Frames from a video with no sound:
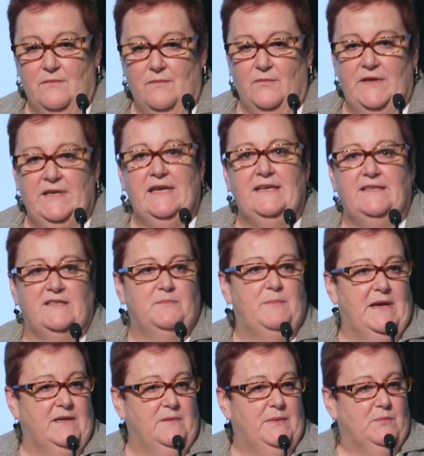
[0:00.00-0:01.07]
need to
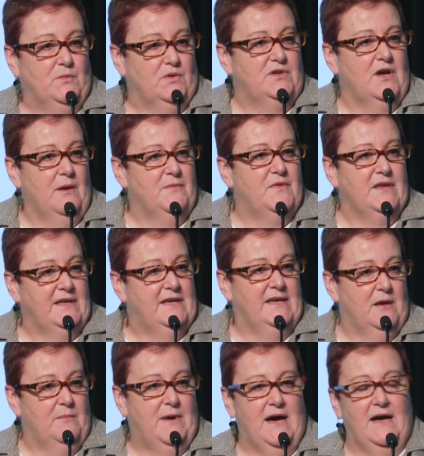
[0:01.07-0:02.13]
spend a bit more time
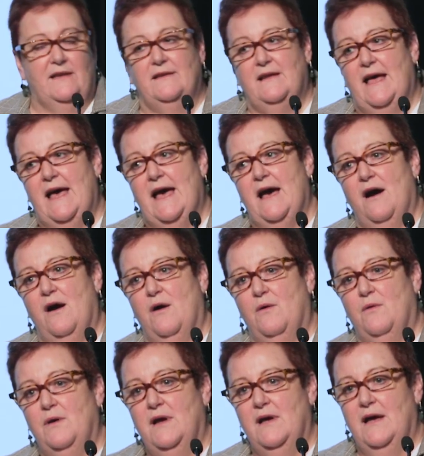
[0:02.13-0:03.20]
thinking about
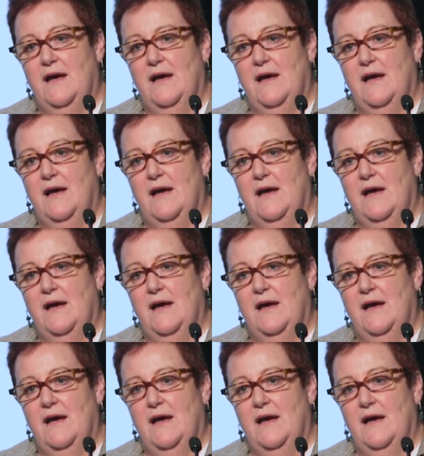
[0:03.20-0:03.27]
how